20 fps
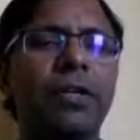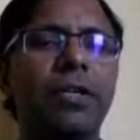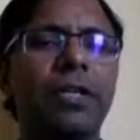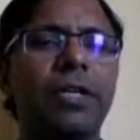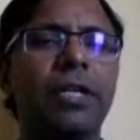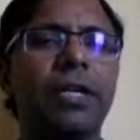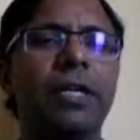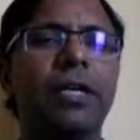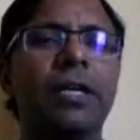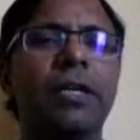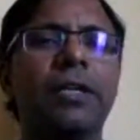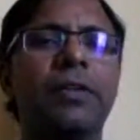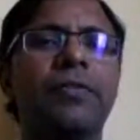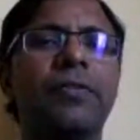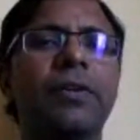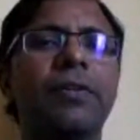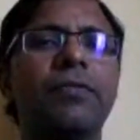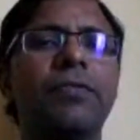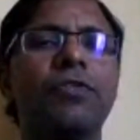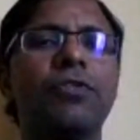I have not
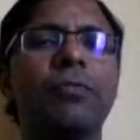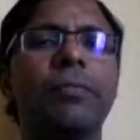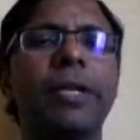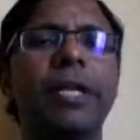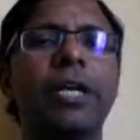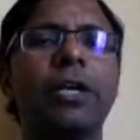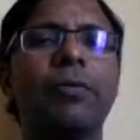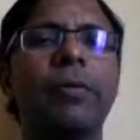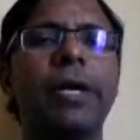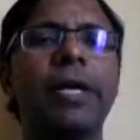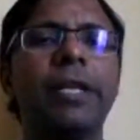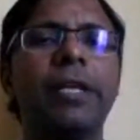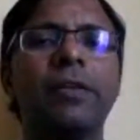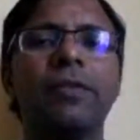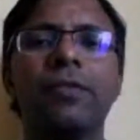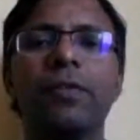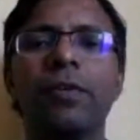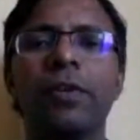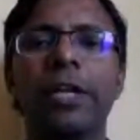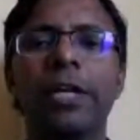received too many
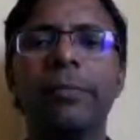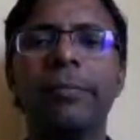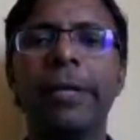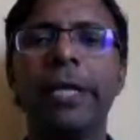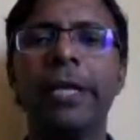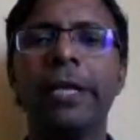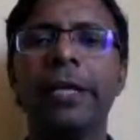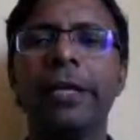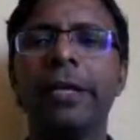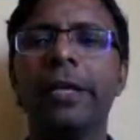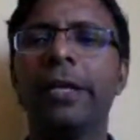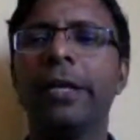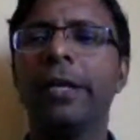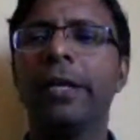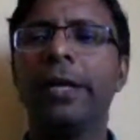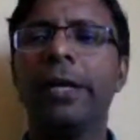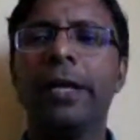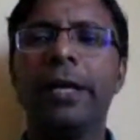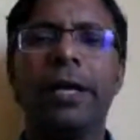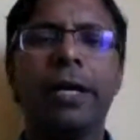queries, so let
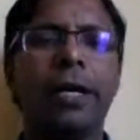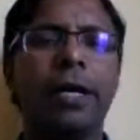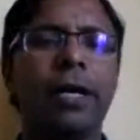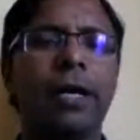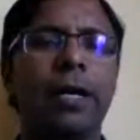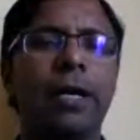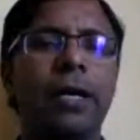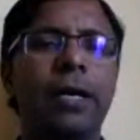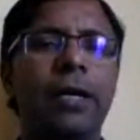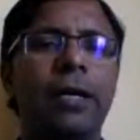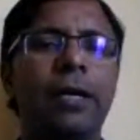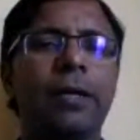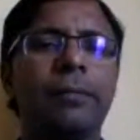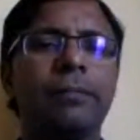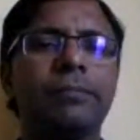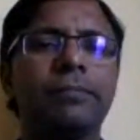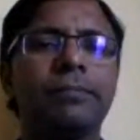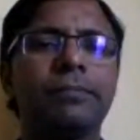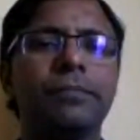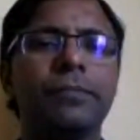me
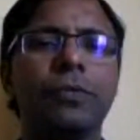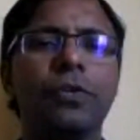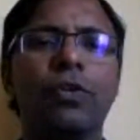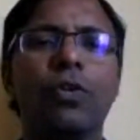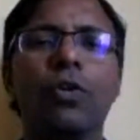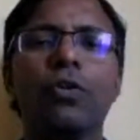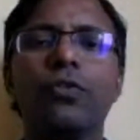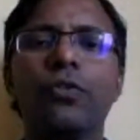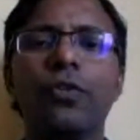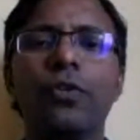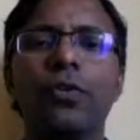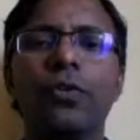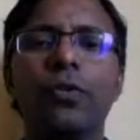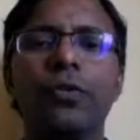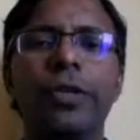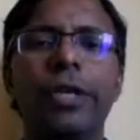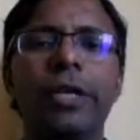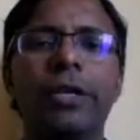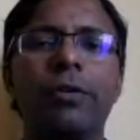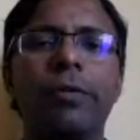
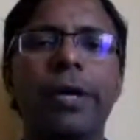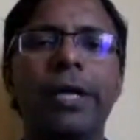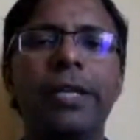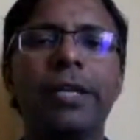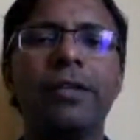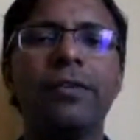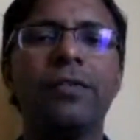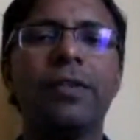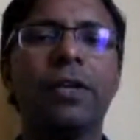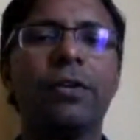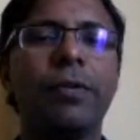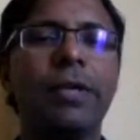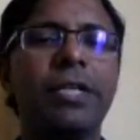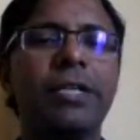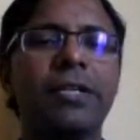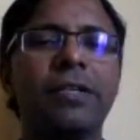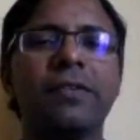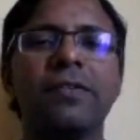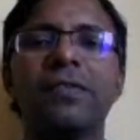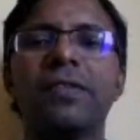go through the
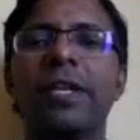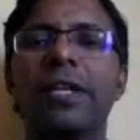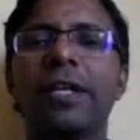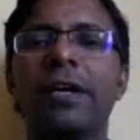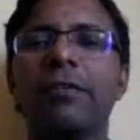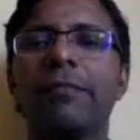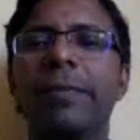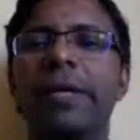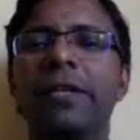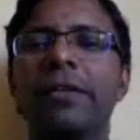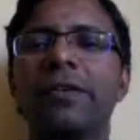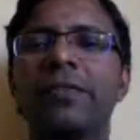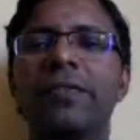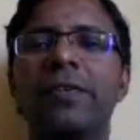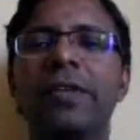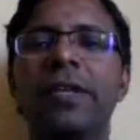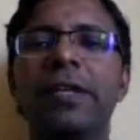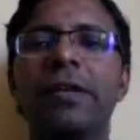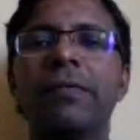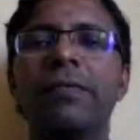questions that have
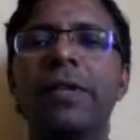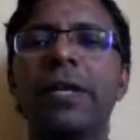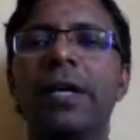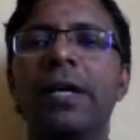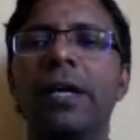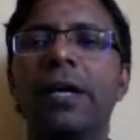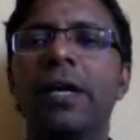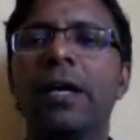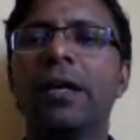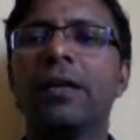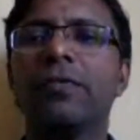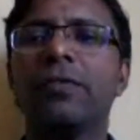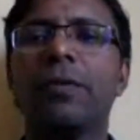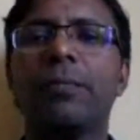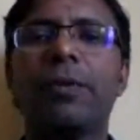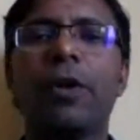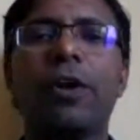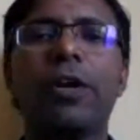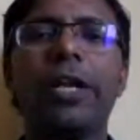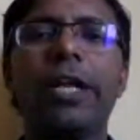been received. So
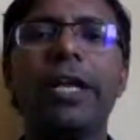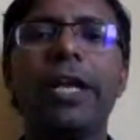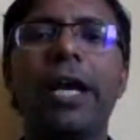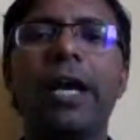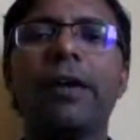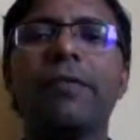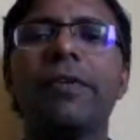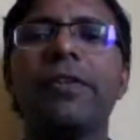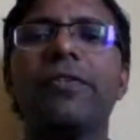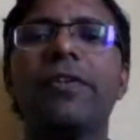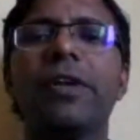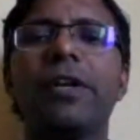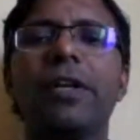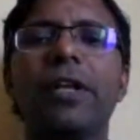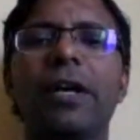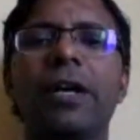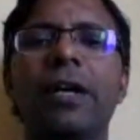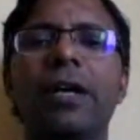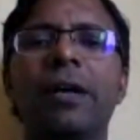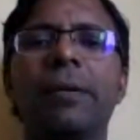broadly, I have received
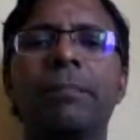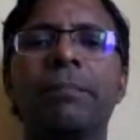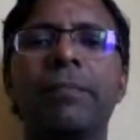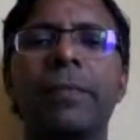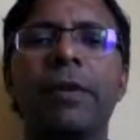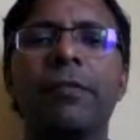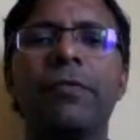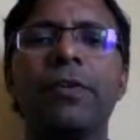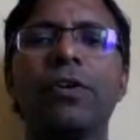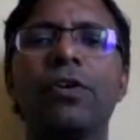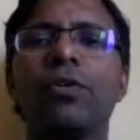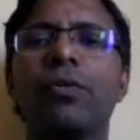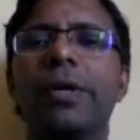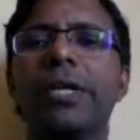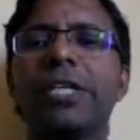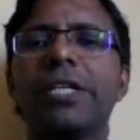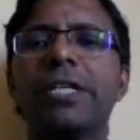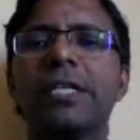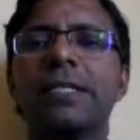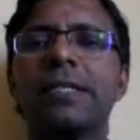a few
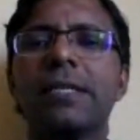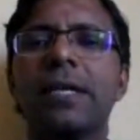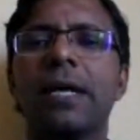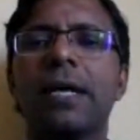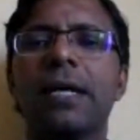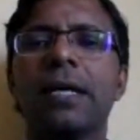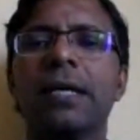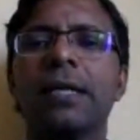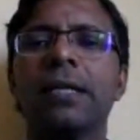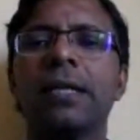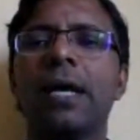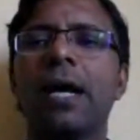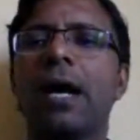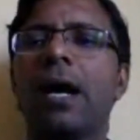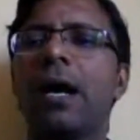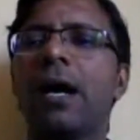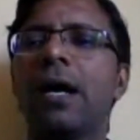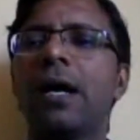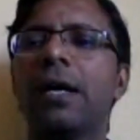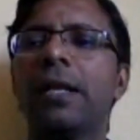questions on
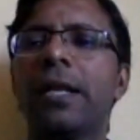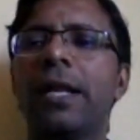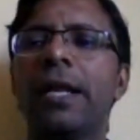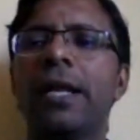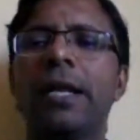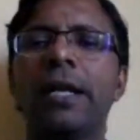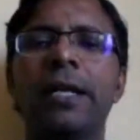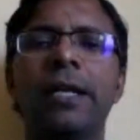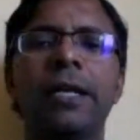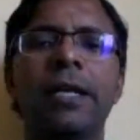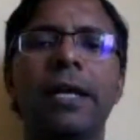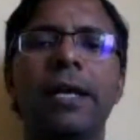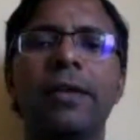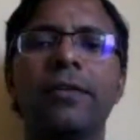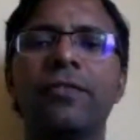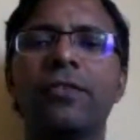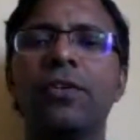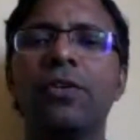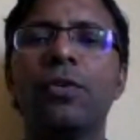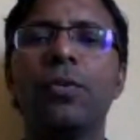R and
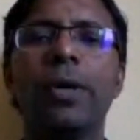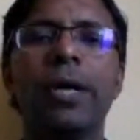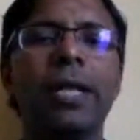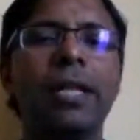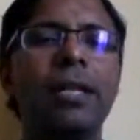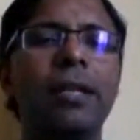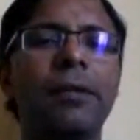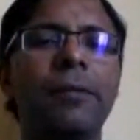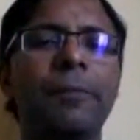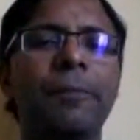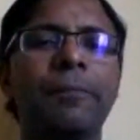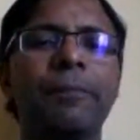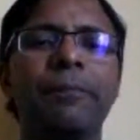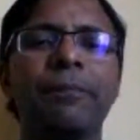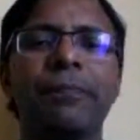SQL.